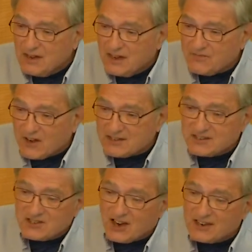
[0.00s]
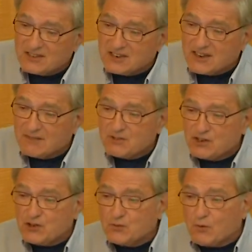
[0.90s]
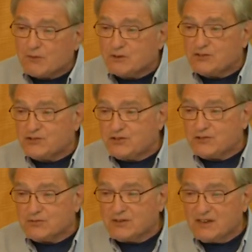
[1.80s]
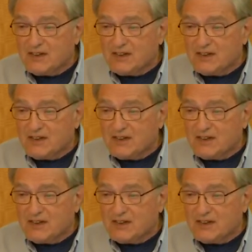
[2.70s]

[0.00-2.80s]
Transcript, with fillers: if I decided to come to you, what would you do?